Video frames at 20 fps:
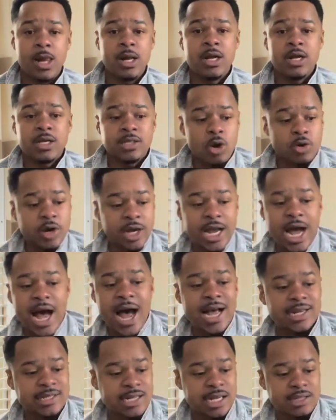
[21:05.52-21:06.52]
So the
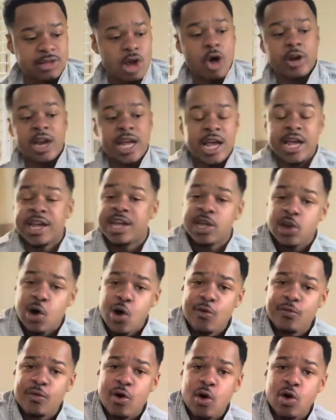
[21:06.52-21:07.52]
guys that thought they could get
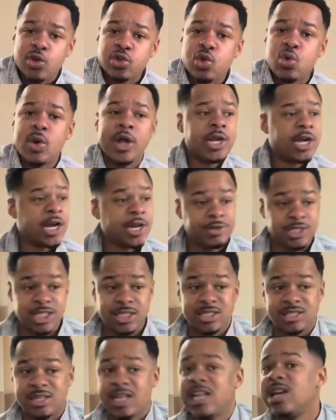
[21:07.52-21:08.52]
over on you and could
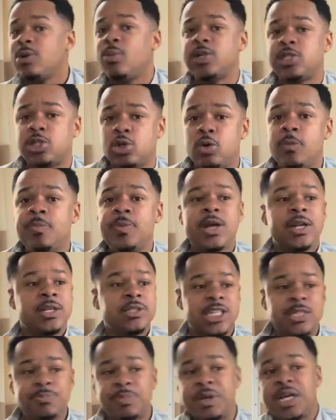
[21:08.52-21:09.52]
just sleep with you
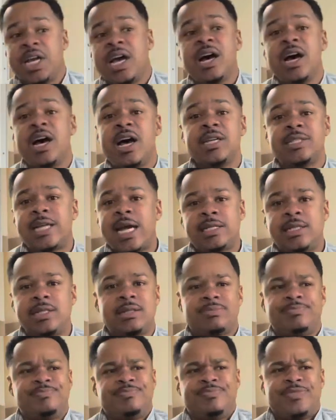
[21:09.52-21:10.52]
just because they
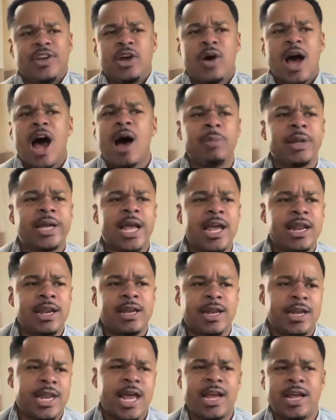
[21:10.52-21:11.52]
just feel obligated
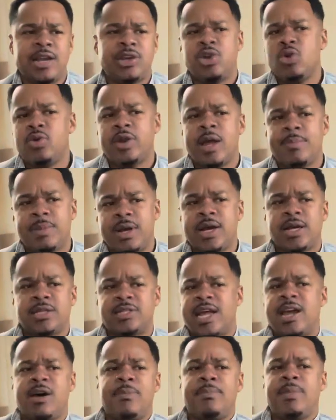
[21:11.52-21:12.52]
that they can do that because
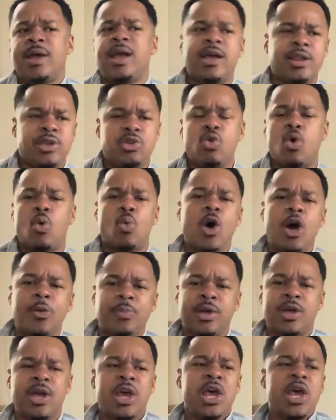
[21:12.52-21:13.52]
they're a man, you a
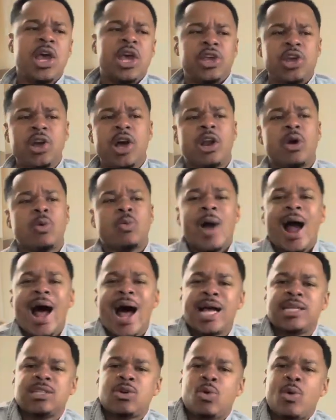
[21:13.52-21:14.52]
woman, you're gonna
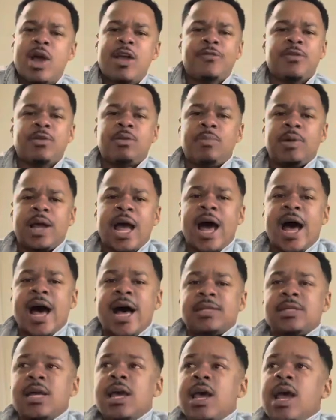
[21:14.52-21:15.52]
rise away from them
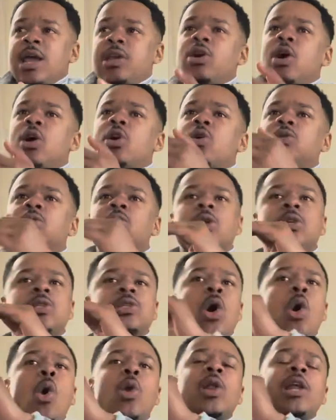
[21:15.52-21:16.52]
guys and you're gonna go to a
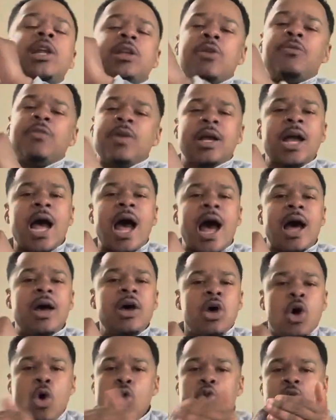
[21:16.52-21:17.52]
totally different guy
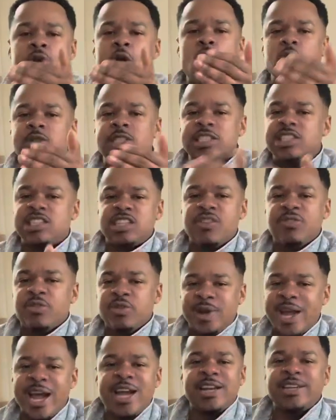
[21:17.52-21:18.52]
who knows that
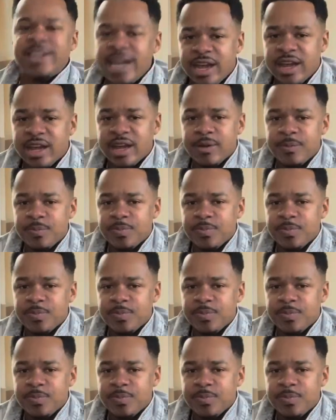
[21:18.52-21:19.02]
chivalry ain't dead.